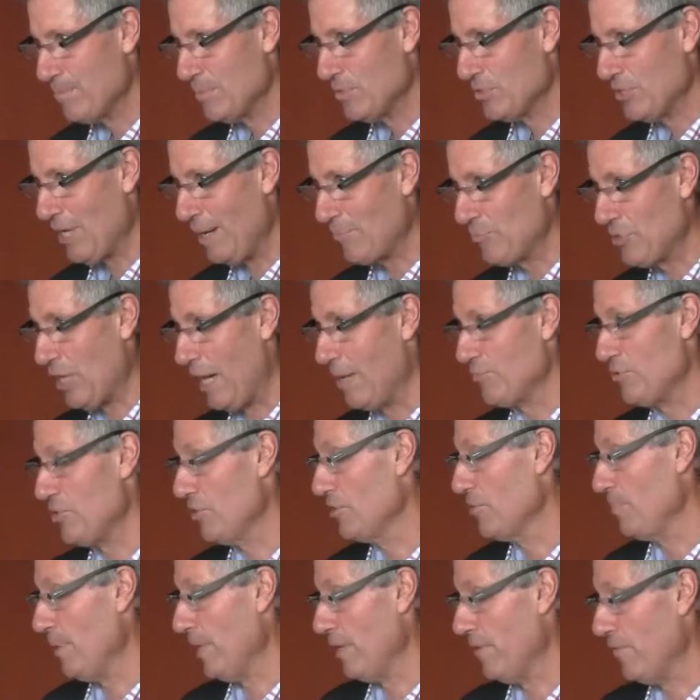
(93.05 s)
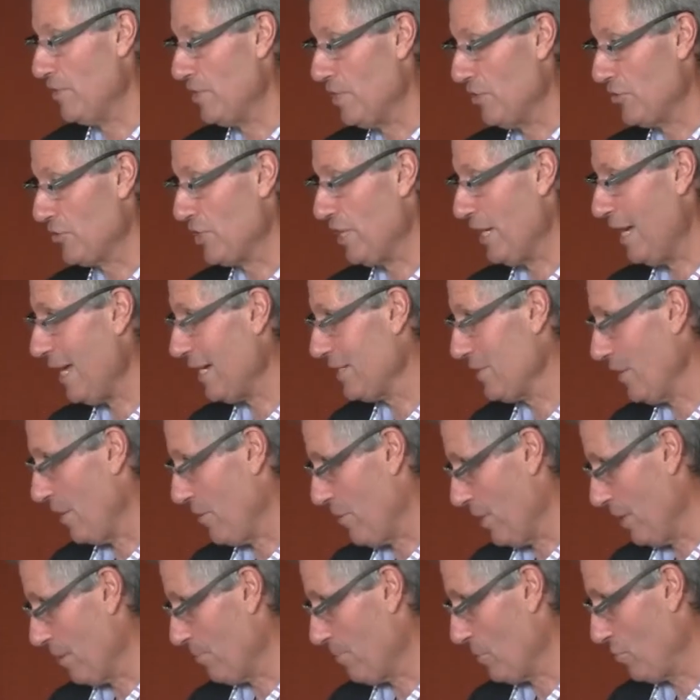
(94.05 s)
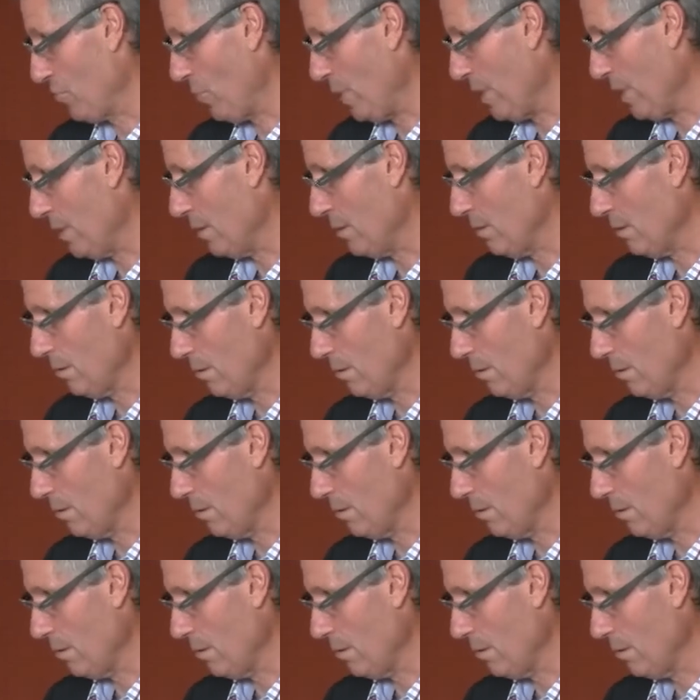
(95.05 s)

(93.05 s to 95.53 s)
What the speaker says: sometimes there's a bit of a disconnect, I think, between